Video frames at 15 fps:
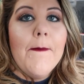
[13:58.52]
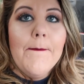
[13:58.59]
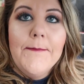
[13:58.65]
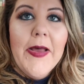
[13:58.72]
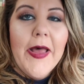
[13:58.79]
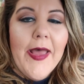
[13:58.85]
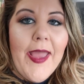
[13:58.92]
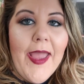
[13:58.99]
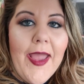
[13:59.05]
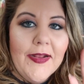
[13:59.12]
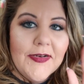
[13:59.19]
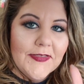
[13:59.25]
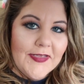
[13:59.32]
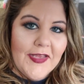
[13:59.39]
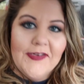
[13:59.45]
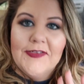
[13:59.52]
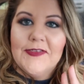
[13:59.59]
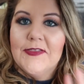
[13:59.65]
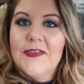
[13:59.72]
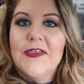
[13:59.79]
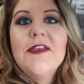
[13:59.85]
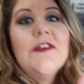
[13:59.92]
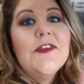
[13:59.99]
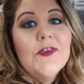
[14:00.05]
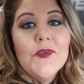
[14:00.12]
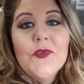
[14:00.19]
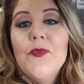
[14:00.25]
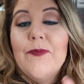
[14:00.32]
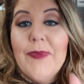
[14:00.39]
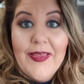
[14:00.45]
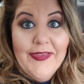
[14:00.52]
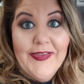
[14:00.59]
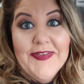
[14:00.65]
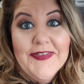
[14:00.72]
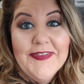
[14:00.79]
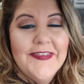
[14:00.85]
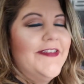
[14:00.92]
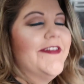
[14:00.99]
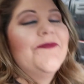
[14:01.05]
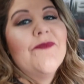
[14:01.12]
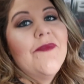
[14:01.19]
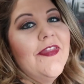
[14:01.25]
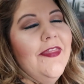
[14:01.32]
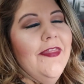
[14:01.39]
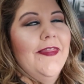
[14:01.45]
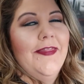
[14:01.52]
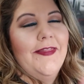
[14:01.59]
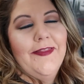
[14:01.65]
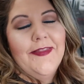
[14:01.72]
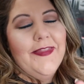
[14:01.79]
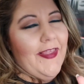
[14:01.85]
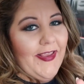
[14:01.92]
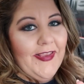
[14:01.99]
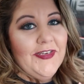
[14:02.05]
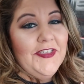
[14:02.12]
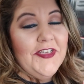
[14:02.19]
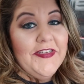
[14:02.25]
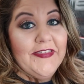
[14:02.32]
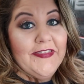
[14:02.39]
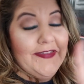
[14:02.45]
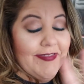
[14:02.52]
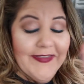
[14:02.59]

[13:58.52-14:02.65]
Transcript: But I decided to stick to my list. Thank you, Jesus.